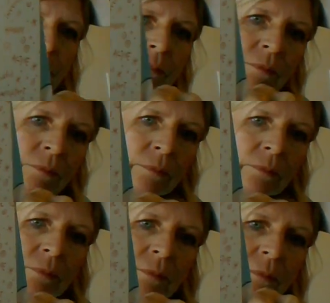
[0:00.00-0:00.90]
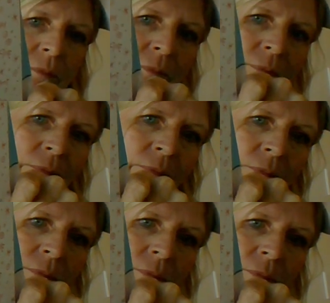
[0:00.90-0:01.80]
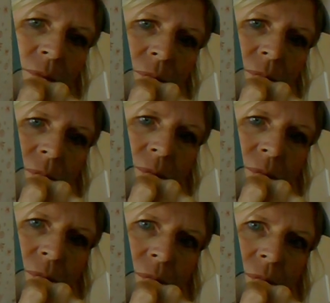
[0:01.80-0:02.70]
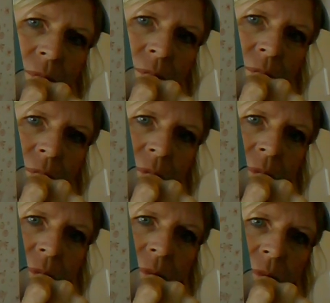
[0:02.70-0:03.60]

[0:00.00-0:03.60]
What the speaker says: Nobody speaks.